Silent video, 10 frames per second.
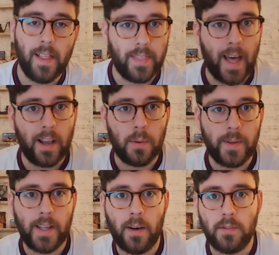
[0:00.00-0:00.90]
They're
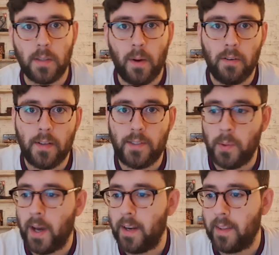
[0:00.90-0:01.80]
coming down tomorrow
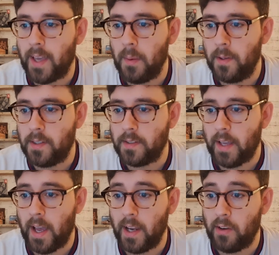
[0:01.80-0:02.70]
to ahead of the game, which is
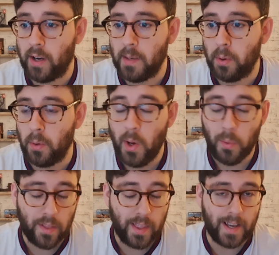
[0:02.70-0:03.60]
incredible.
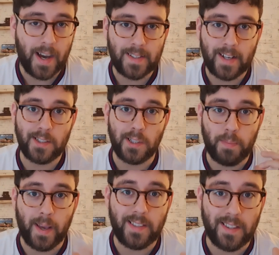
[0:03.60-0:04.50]
One of their guys actually is
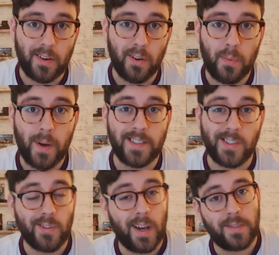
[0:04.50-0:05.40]
based in the Northwest
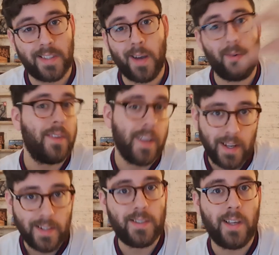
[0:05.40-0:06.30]
and drives down
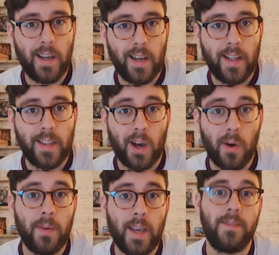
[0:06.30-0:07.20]
to the
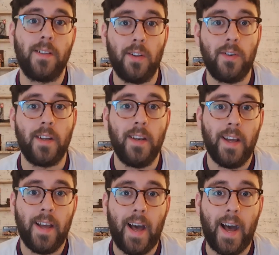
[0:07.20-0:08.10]
home games in London
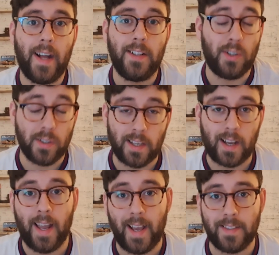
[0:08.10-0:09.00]
just to
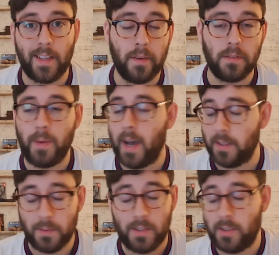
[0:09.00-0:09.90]
collect and comes back,
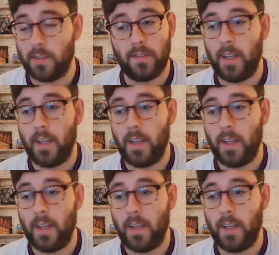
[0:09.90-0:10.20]
which is just